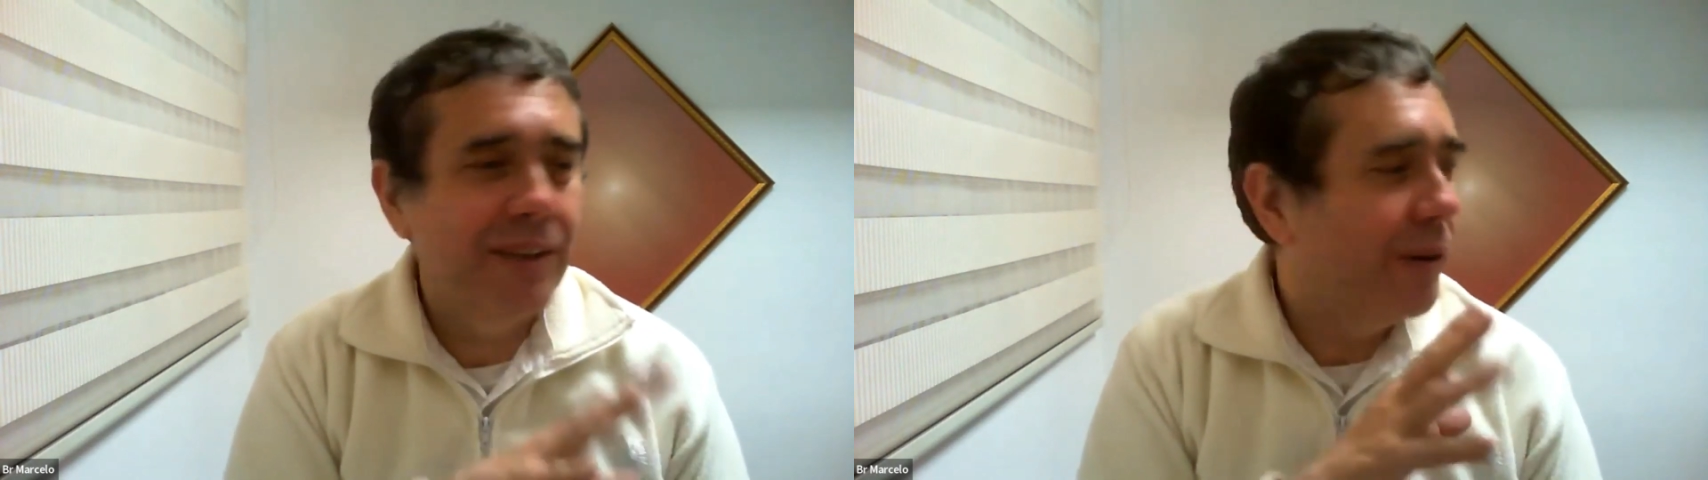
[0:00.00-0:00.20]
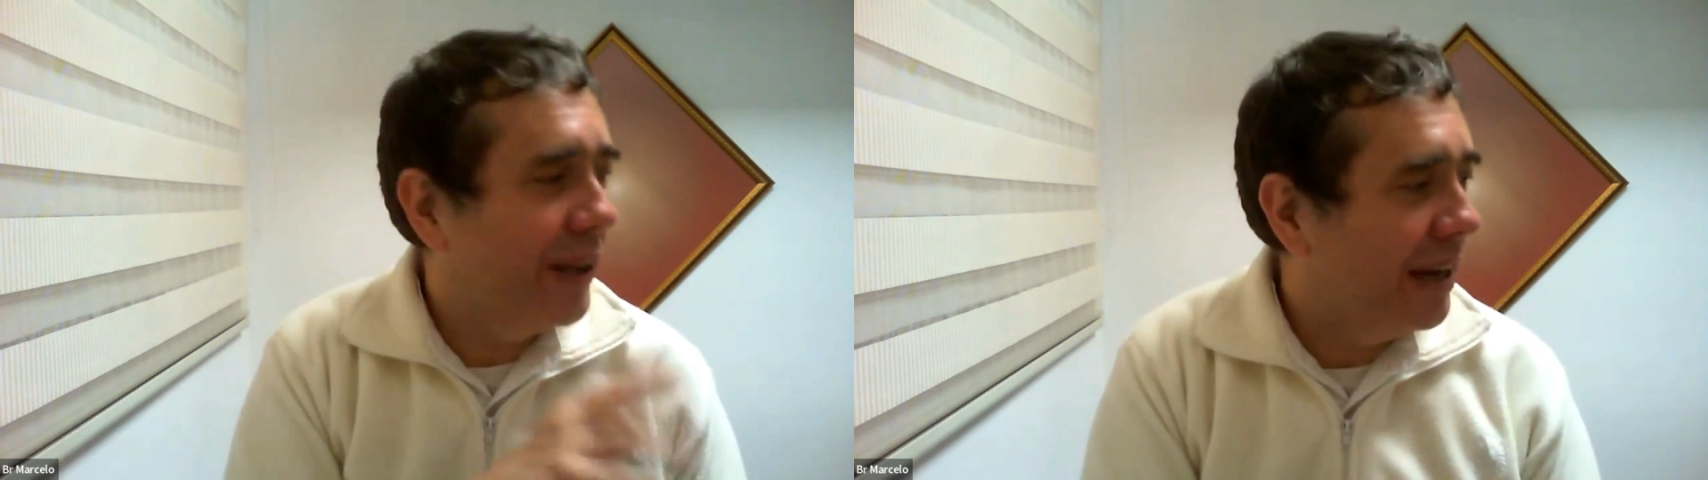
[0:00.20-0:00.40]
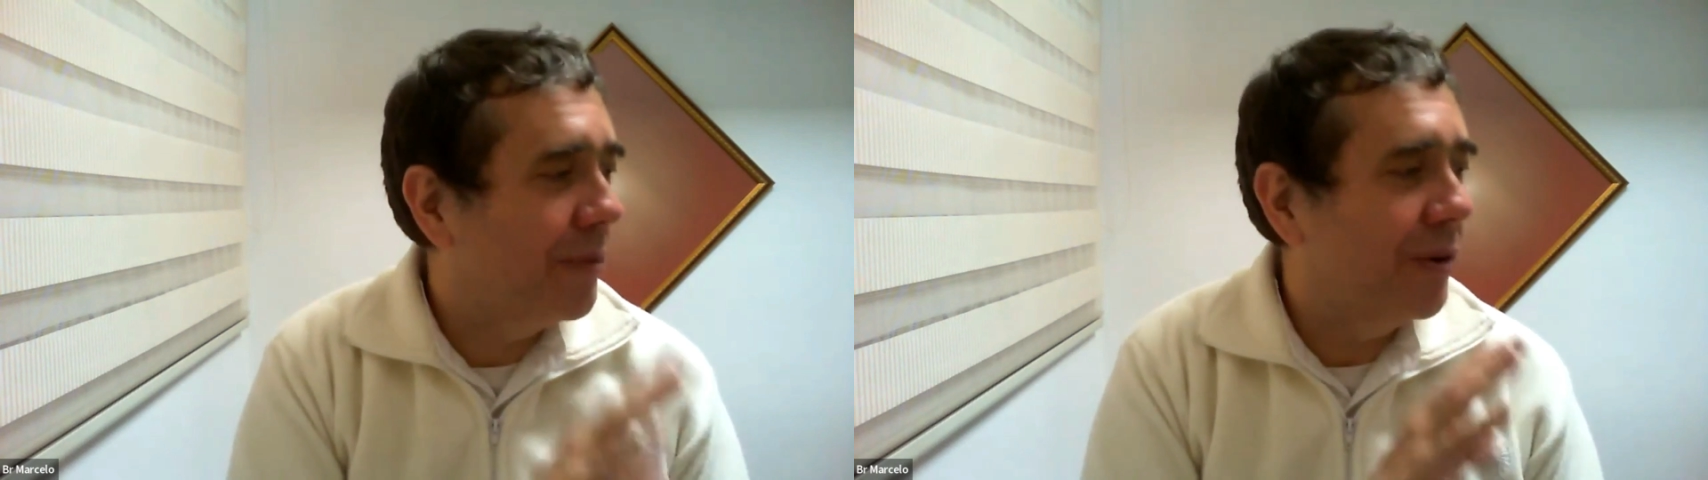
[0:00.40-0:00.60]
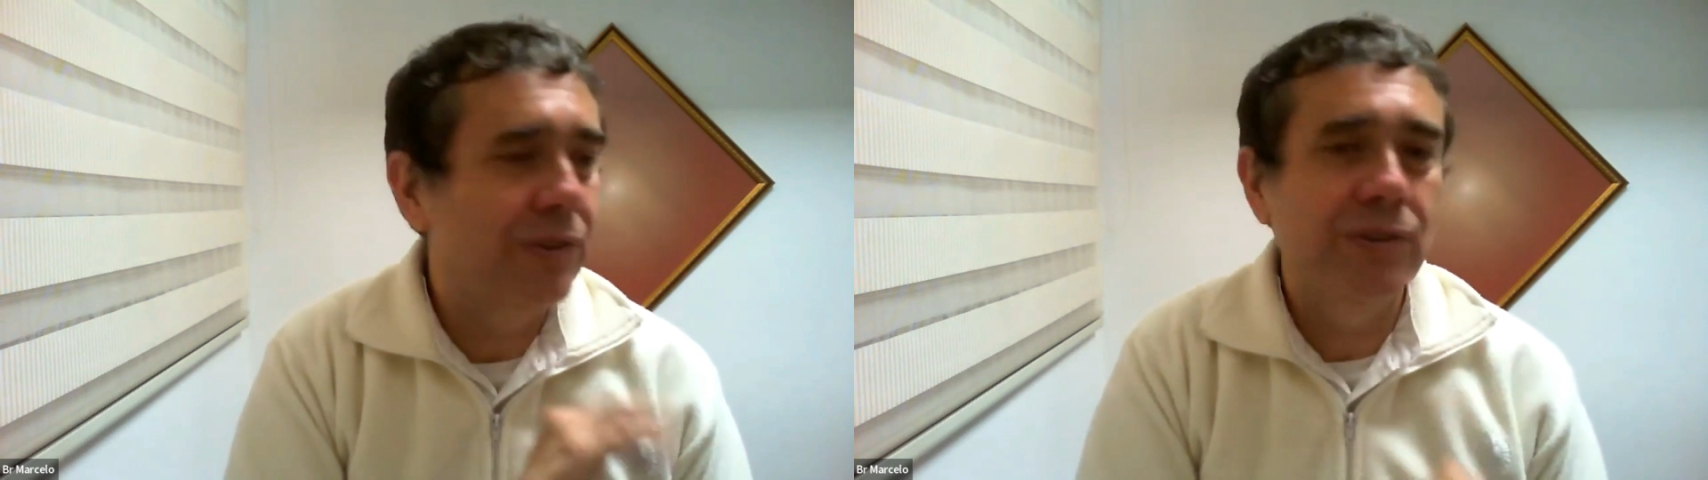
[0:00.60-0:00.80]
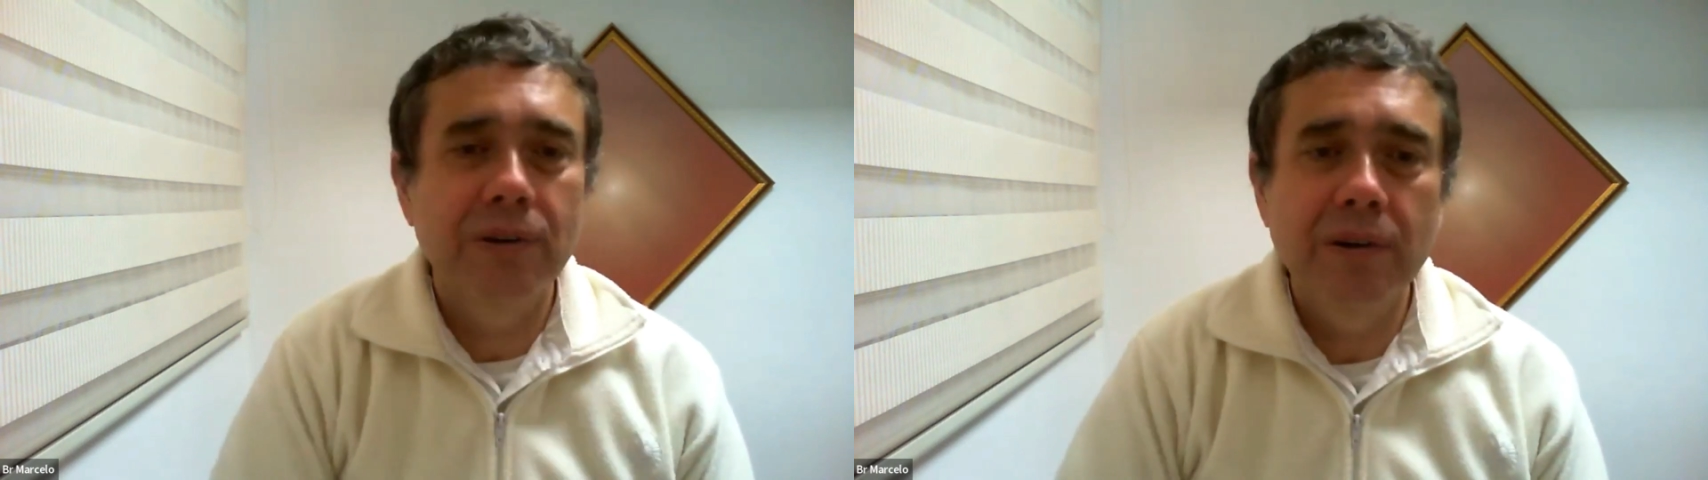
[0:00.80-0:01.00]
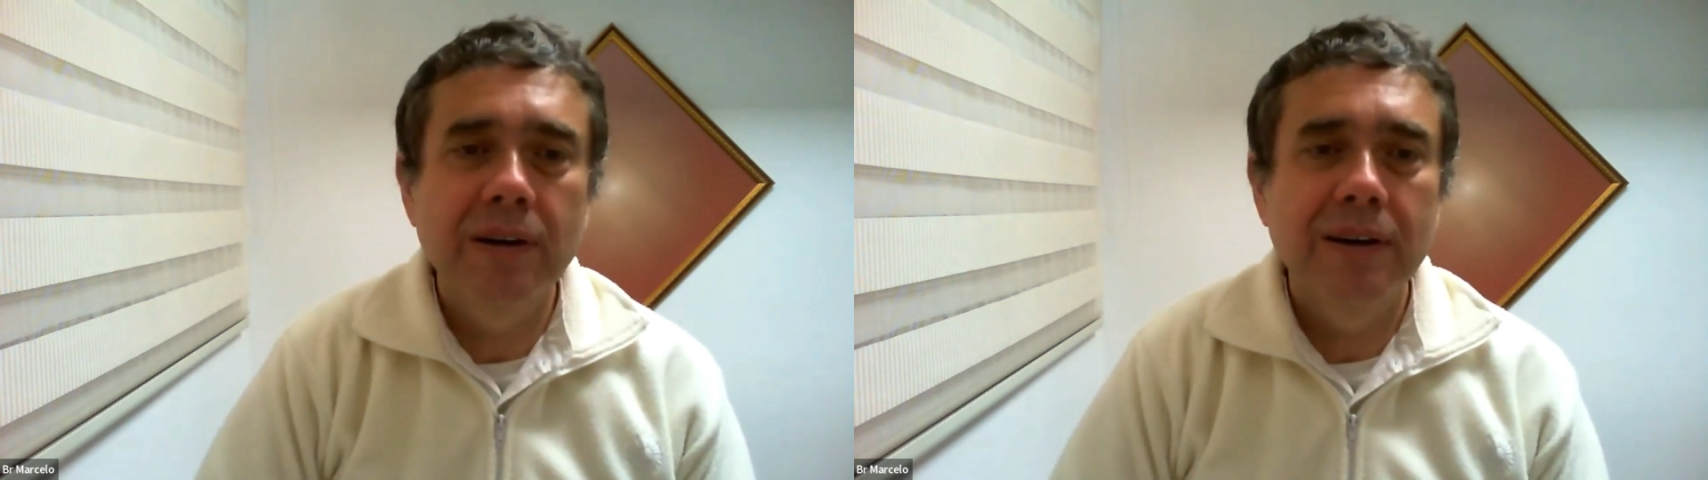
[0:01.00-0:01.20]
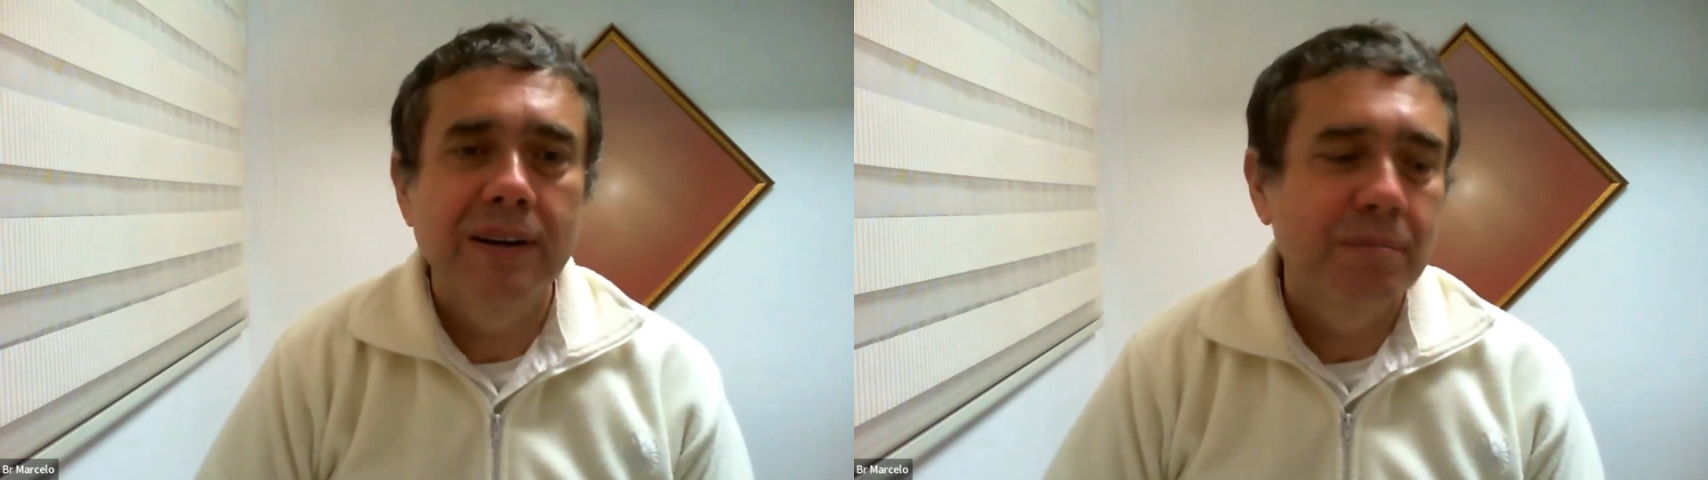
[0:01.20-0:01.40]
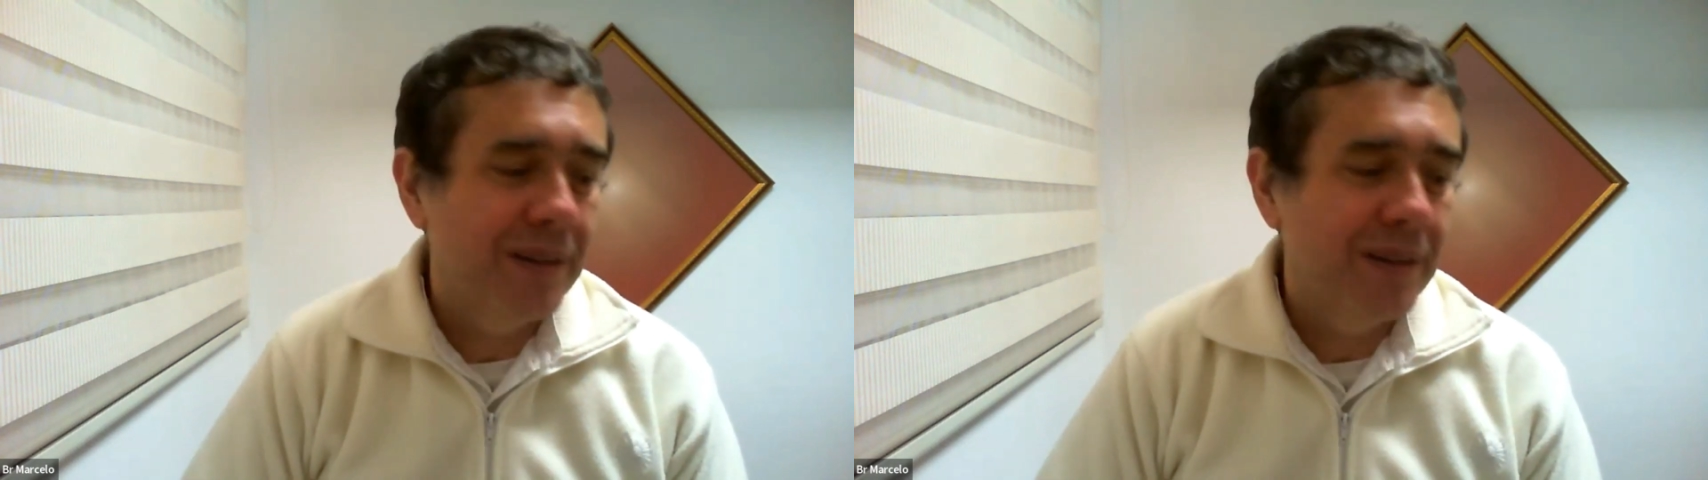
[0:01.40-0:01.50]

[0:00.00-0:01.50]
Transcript: okay, I'm going to cook.